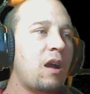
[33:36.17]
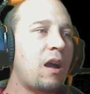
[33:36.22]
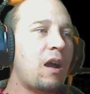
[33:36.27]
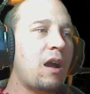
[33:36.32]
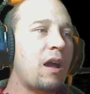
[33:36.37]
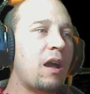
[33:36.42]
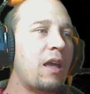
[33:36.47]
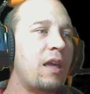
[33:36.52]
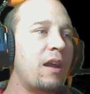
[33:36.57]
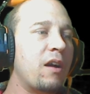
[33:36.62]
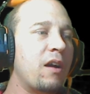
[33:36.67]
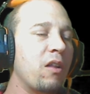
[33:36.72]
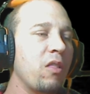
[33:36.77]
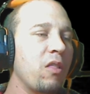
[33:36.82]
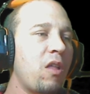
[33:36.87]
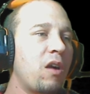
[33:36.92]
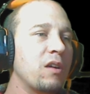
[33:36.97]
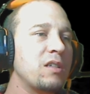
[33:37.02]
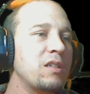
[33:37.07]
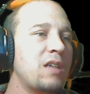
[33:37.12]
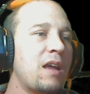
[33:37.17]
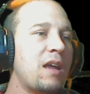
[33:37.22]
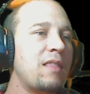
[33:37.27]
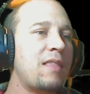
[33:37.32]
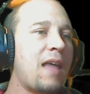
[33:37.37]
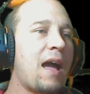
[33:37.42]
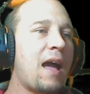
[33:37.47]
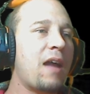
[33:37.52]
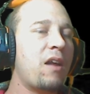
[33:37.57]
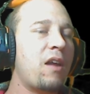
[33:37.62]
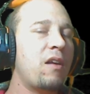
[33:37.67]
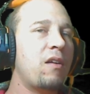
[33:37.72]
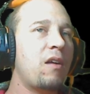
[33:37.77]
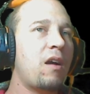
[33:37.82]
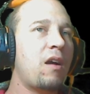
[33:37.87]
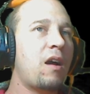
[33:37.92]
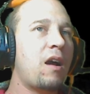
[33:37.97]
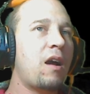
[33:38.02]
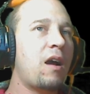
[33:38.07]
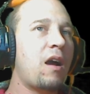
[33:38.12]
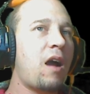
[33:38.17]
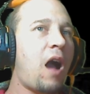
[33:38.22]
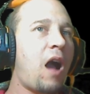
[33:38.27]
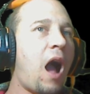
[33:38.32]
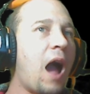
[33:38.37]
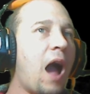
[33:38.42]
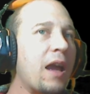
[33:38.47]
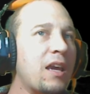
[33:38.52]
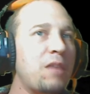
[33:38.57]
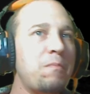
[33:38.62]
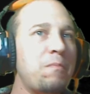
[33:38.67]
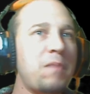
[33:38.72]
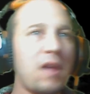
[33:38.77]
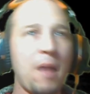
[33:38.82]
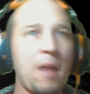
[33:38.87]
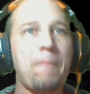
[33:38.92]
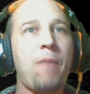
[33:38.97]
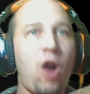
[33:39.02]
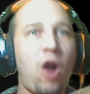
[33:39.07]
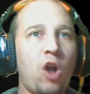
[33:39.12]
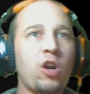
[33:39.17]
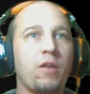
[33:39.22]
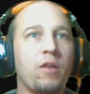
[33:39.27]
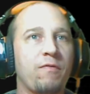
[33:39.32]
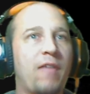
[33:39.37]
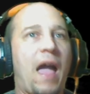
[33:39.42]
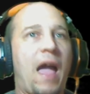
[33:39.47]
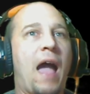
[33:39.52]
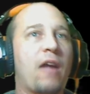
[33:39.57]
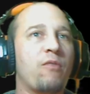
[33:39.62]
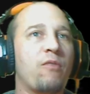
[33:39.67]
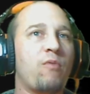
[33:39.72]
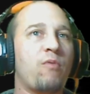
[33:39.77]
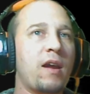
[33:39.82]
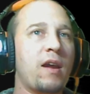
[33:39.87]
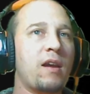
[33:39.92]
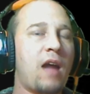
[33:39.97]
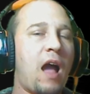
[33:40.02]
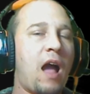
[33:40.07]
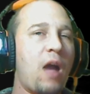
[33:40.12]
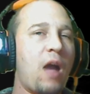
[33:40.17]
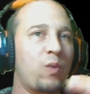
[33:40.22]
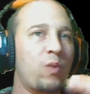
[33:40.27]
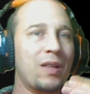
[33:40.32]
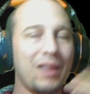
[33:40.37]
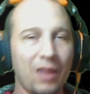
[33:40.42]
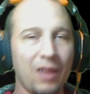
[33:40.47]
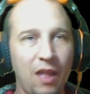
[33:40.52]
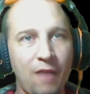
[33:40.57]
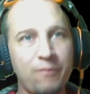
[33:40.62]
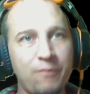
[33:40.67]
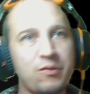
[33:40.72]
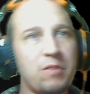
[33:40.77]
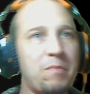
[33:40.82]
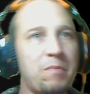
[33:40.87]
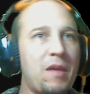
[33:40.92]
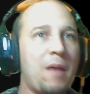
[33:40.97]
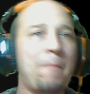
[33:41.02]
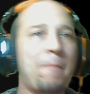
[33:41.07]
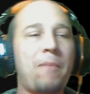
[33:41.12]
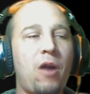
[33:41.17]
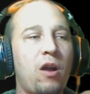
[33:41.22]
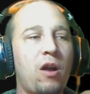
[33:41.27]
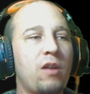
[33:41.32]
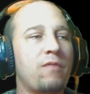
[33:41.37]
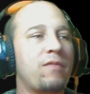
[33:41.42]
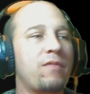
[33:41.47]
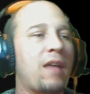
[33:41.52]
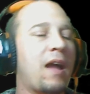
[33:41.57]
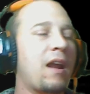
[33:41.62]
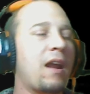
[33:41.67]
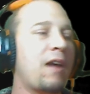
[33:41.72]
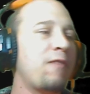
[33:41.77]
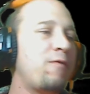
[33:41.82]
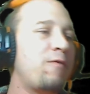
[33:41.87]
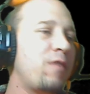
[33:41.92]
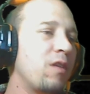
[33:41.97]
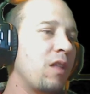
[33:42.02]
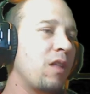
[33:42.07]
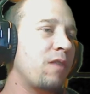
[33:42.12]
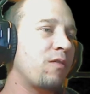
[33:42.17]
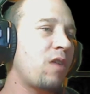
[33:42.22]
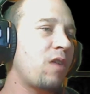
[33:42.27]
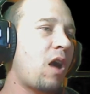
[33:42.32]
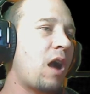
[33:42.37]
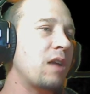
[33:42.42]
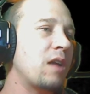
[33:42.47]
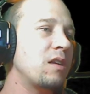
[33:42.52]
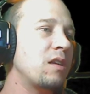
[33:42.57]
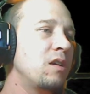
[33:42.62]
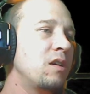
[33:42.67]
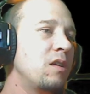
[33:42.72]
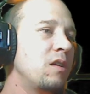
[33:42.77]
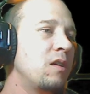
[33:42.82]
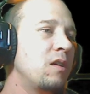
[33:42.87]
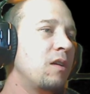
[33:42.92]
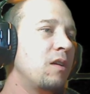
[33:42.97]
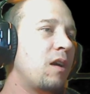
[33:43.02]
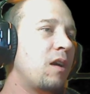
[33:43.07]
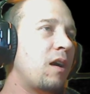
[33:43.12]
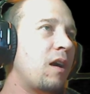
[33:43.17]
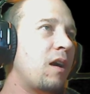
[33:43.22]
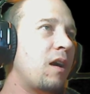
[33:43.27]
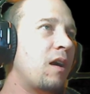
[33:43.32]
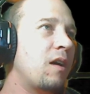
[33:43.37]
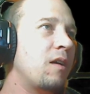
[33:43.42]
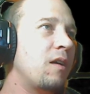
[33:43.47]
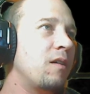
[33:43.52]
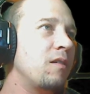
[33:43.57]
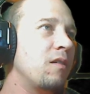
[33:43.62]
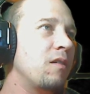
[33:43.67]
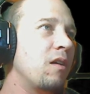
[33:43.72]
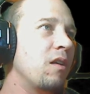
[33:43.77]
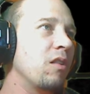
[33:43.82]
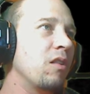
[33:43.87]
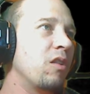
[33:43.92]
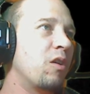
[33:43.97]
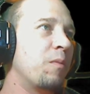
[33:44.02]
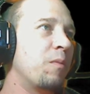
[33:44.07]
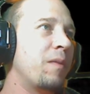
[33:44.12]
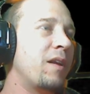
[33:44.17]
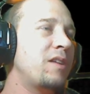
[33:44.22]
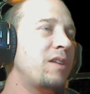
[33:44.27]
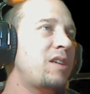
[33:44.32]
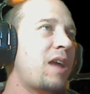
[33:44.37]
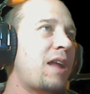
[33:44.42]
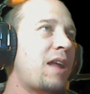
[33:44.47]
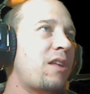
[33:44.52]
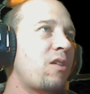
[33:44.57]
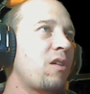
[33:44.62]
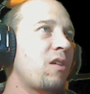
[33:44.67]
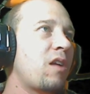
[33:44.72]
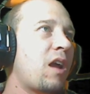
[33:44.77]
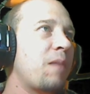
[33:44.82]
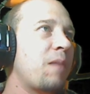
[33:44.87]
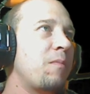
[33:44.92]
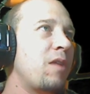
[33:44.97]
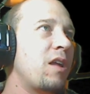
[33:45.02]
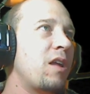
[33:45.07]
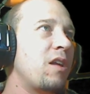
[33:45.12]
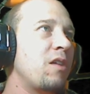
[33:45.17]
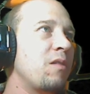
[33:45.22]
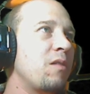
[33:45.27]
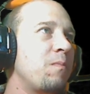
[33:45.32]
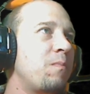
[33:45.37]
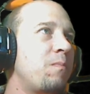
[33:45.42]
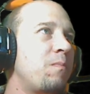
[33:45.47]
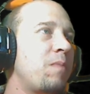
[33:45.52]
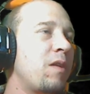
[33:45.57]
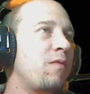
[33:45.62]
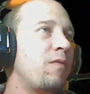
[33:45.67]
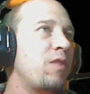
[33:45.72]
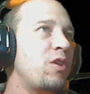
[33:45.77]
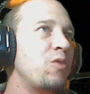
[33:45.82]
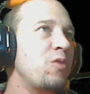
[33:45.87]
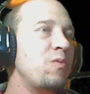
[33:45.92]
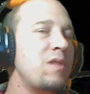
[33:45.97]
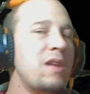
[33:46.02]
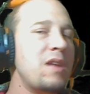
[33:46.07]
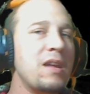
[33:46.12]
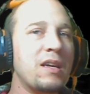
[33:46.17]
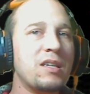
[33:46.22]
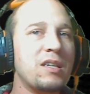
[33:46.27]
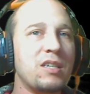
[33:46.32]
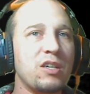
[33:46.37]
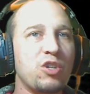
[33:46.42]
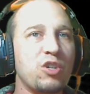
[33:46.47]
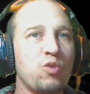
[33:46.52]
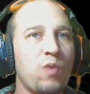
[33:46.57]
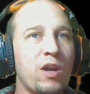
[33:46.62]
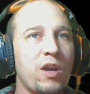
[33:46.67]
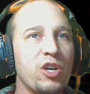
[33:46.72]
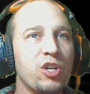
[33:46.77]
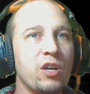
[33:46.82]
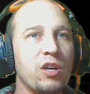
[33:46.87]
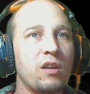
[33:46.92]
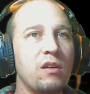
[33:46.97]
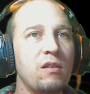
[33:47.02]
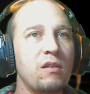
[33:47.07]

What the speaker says: in and alongside that, I can be a part of that, right? I would love to be a part of that. I feel I've got a little bit of tenure and I'm in a bit of a unique situation